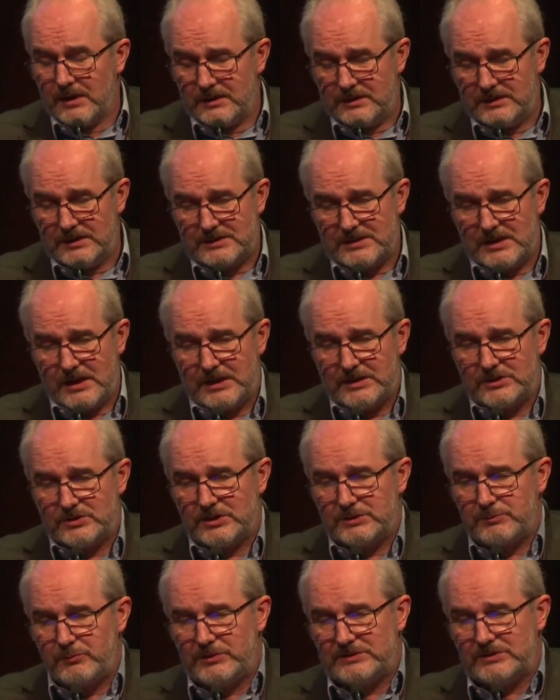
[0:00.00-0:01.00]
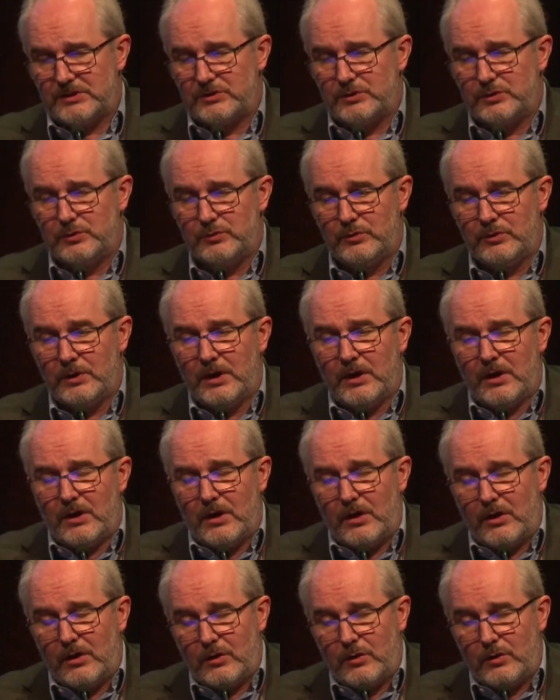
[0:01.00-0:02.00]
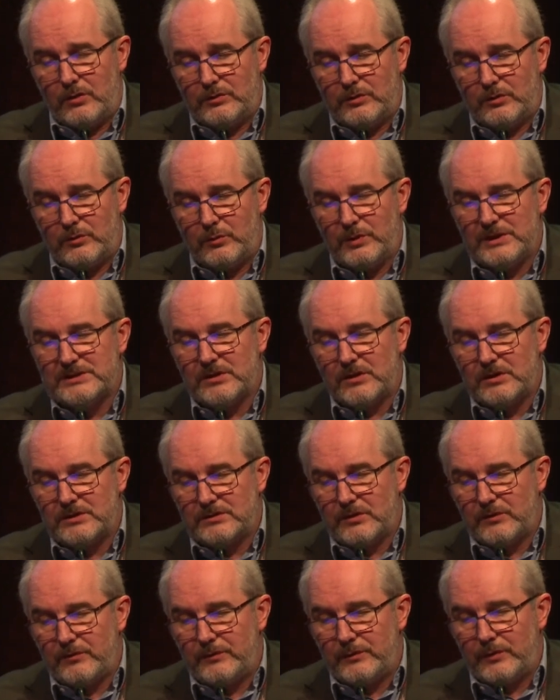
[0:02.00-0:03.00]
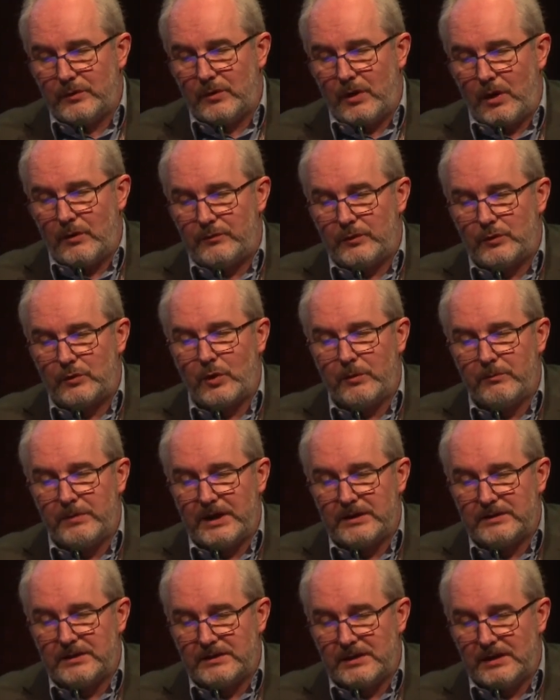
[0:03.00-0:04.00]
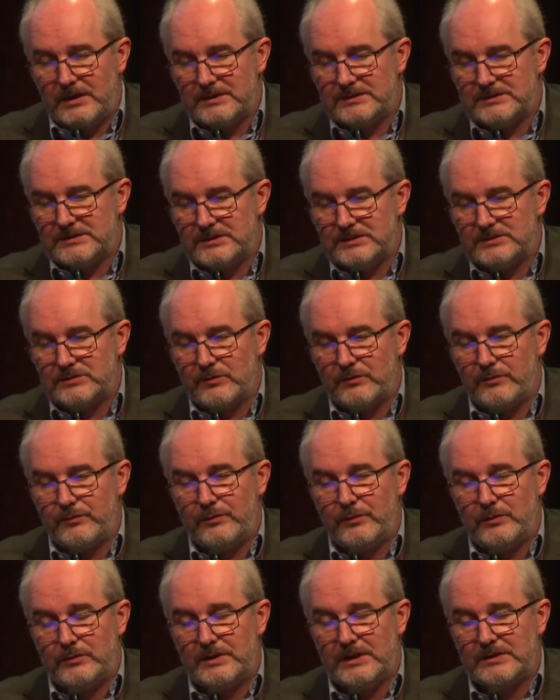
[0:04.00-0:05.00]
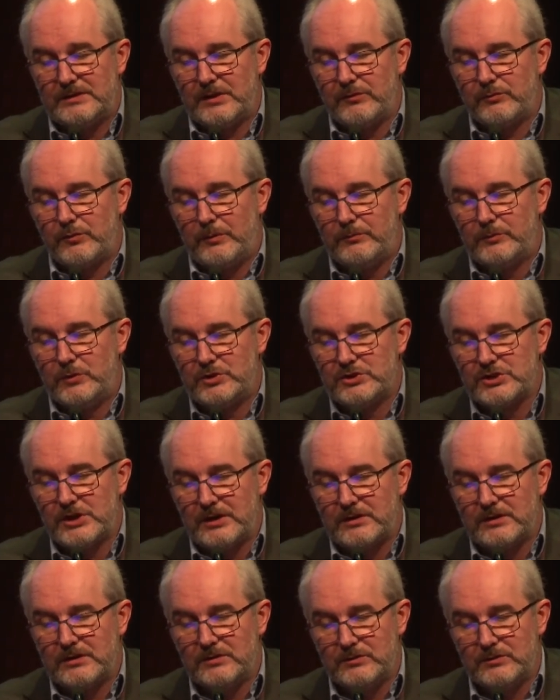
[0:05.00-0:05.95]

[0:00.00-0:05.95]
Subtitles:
This slide just presents you the result of a combined analysis of data from the Czech,